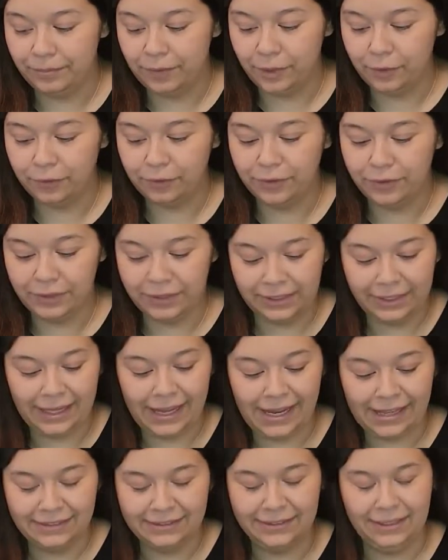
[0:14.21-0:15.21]
over the
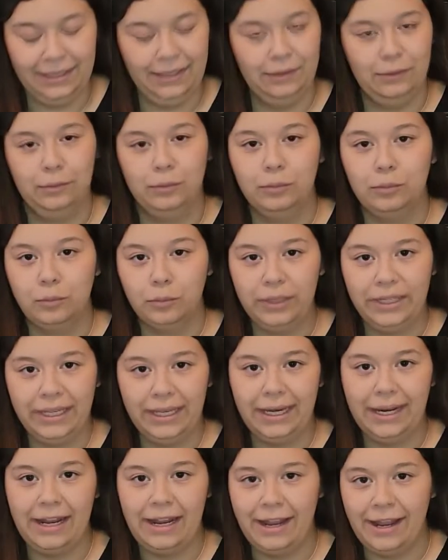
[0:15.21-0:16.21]
last like
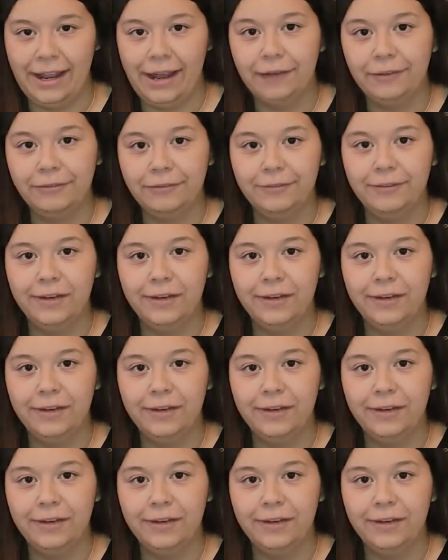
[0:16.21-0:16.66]
week and a half.